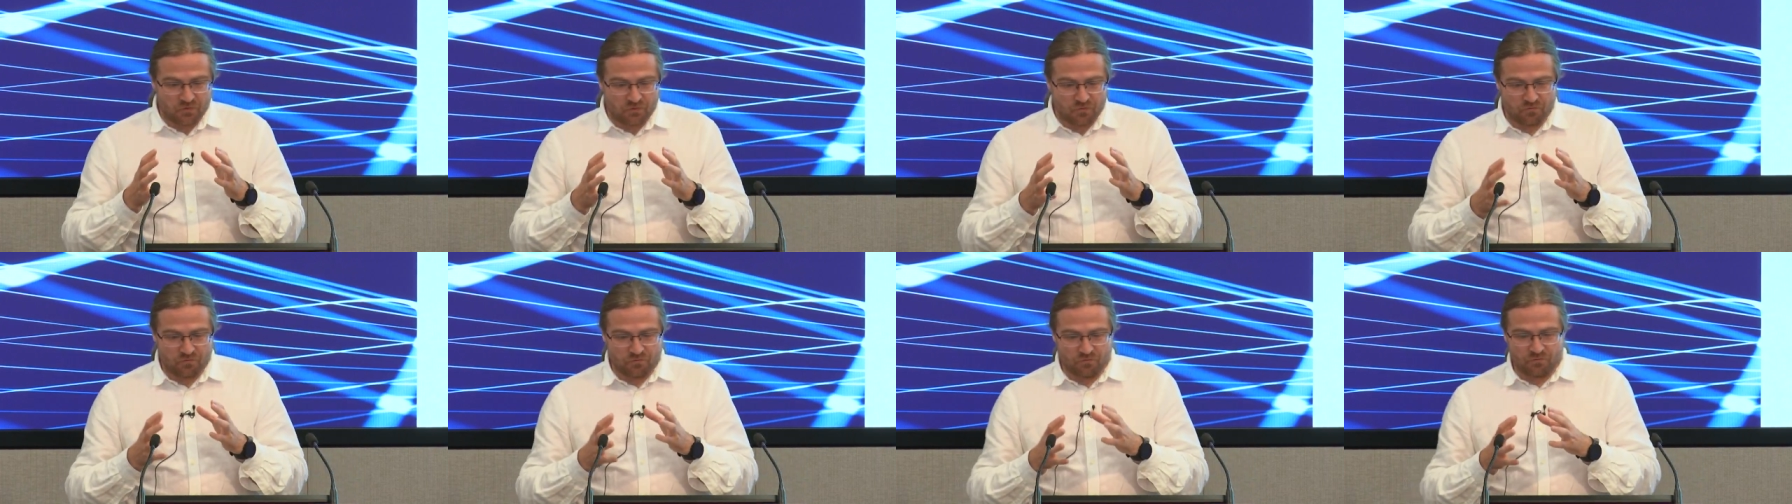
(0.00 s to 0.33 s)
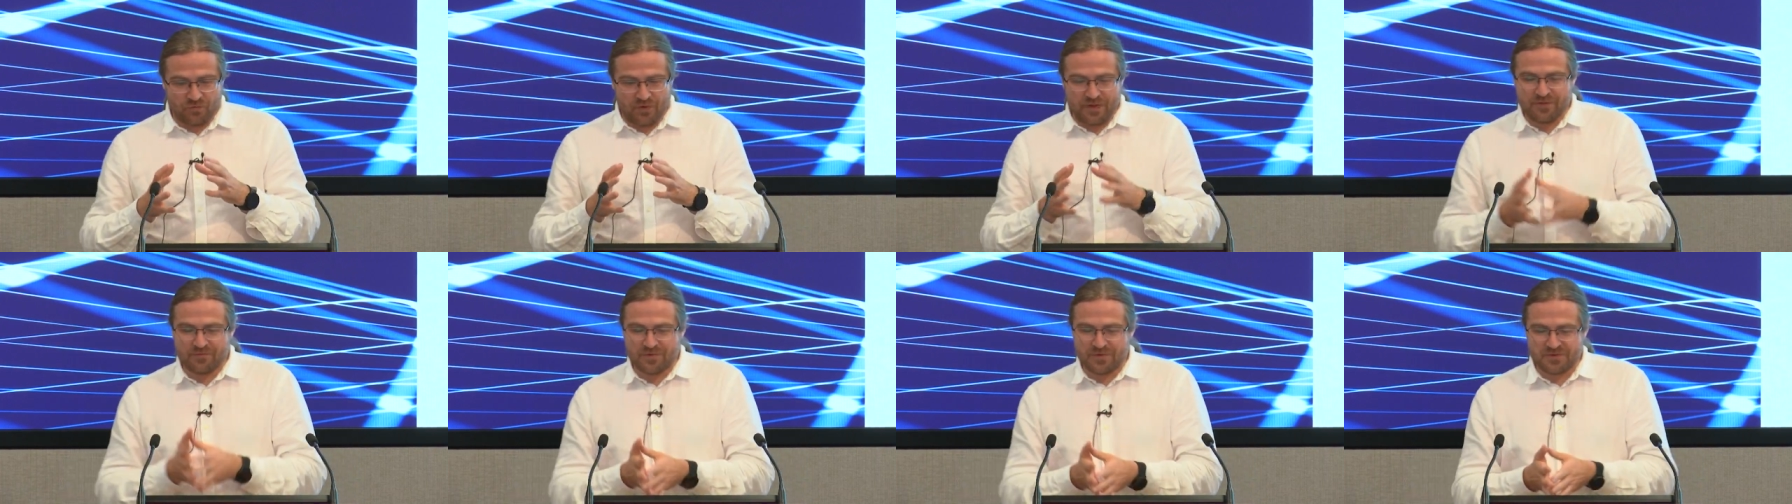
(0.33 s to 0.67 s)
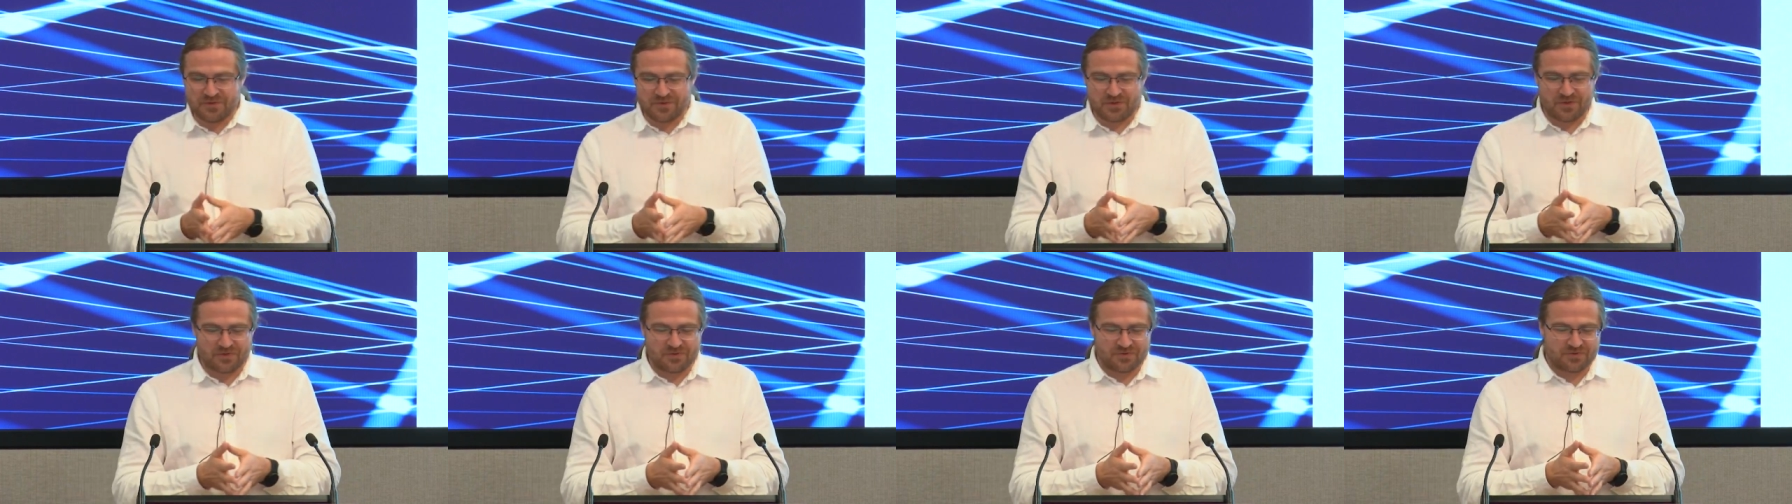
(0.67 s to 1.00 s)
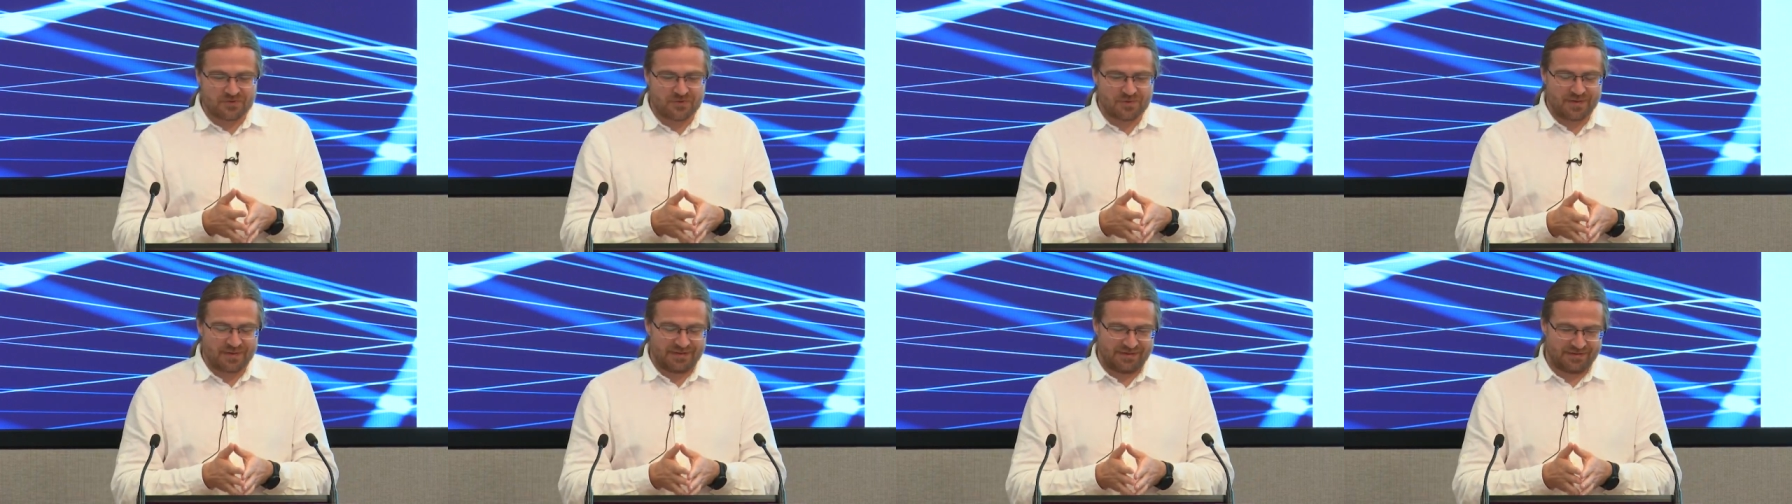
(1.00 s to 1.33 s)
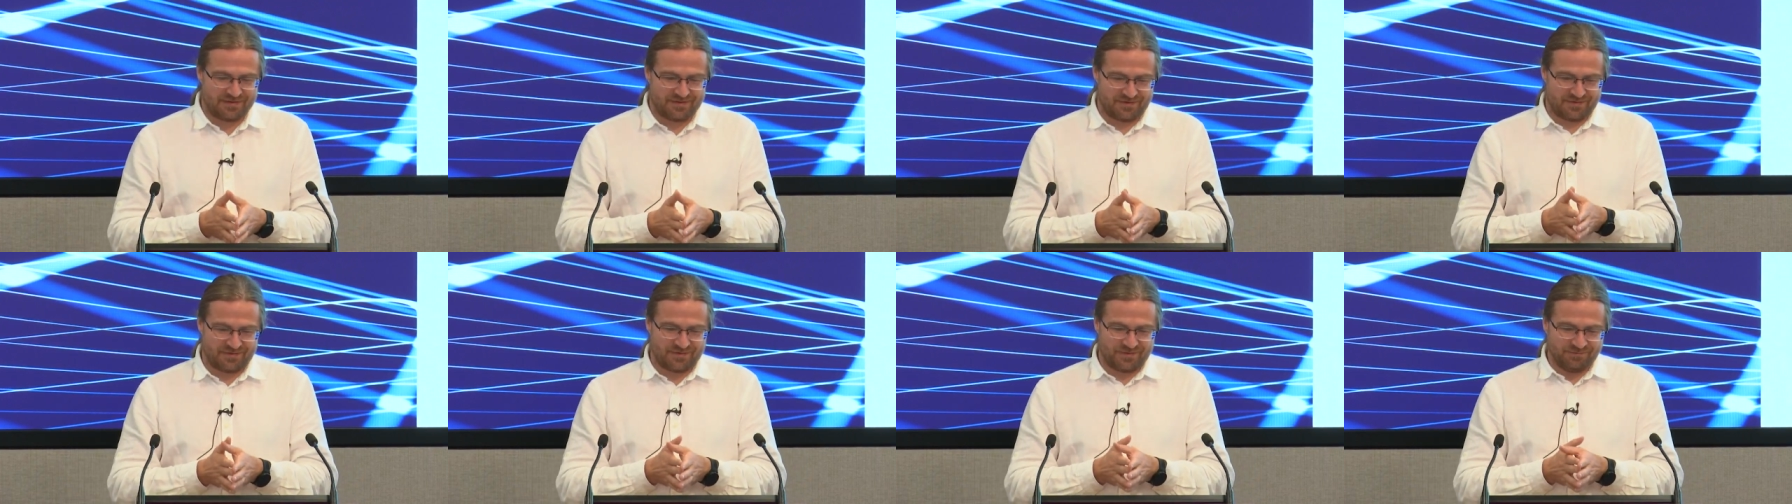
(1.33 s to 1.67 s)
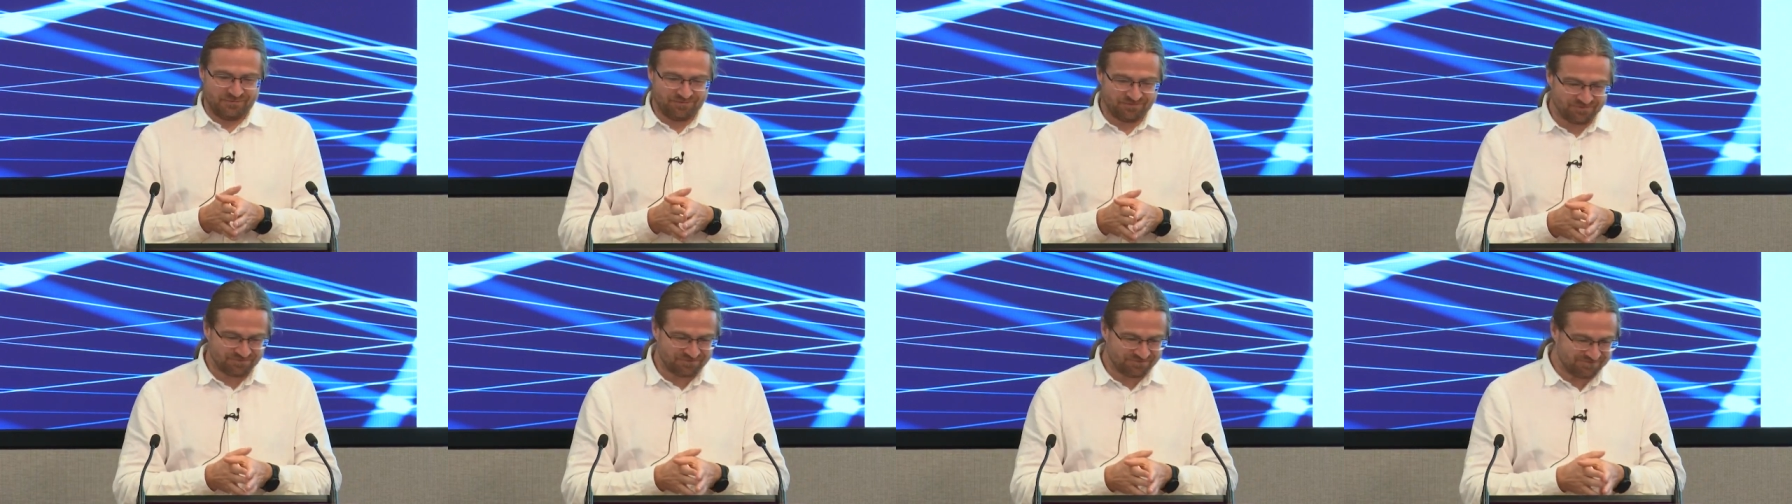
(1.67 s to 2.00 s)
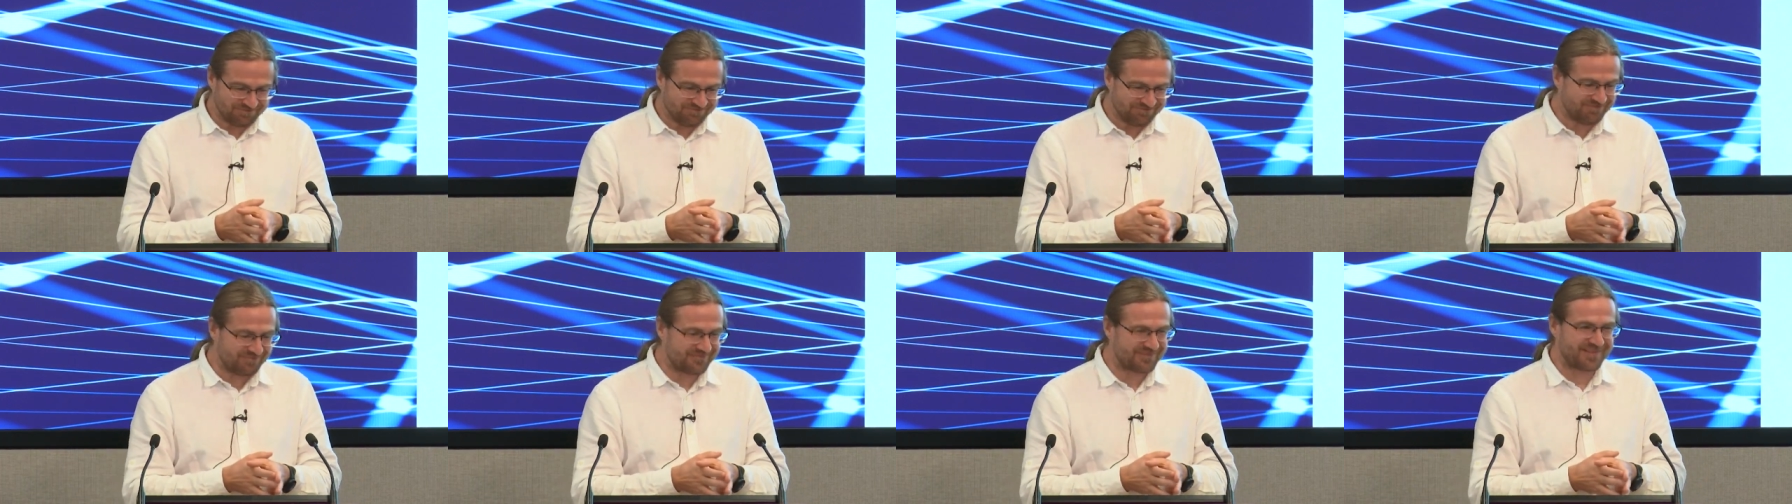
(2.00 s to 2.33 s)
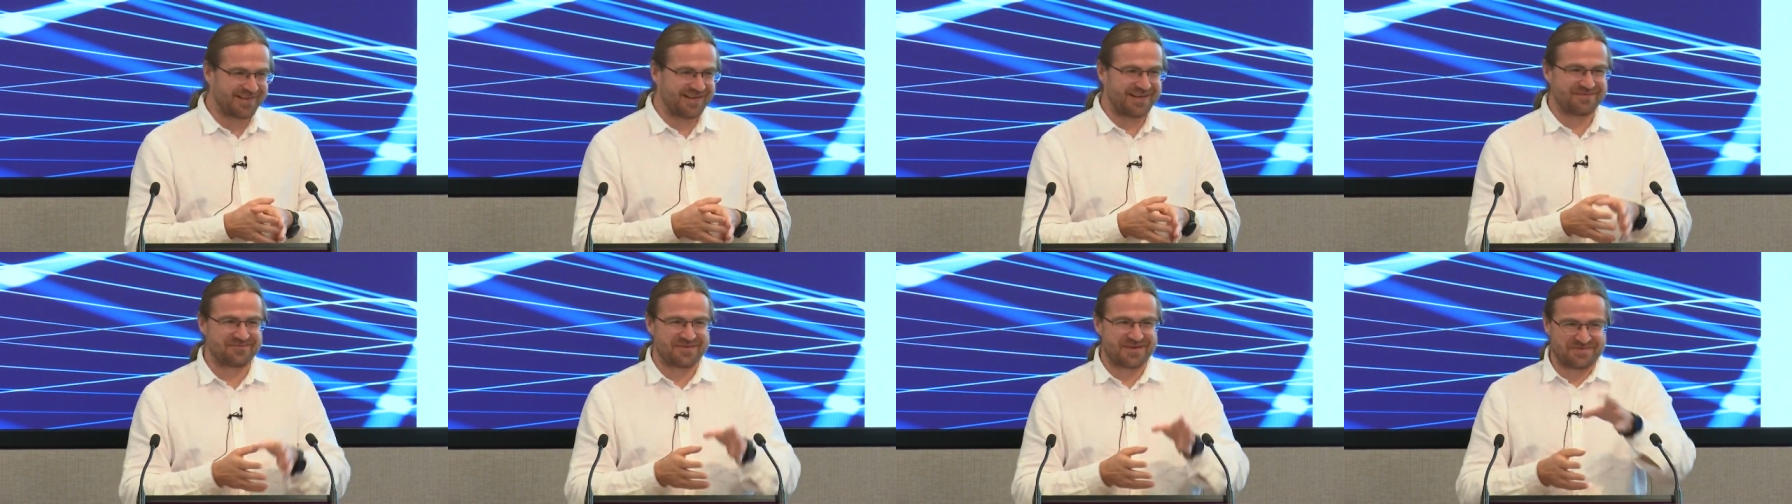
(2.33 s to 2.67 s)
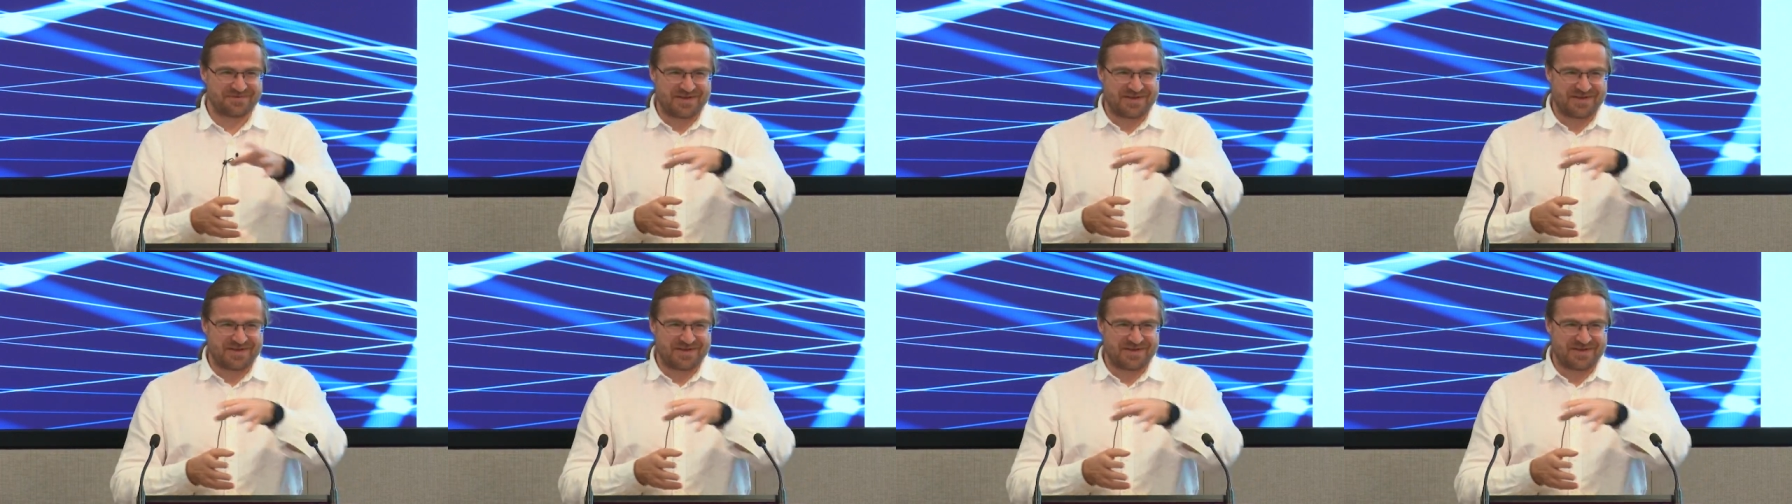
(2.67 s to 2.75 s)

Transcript: when you want to go to Kubernetes, and we,